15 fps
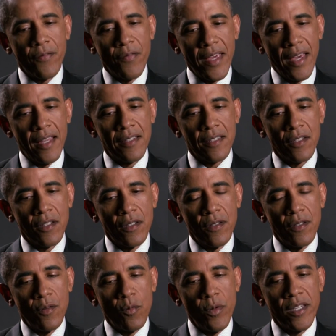that
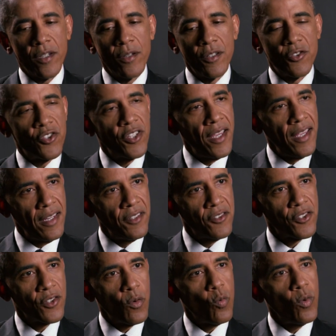we could
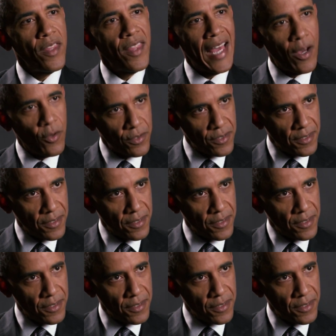change without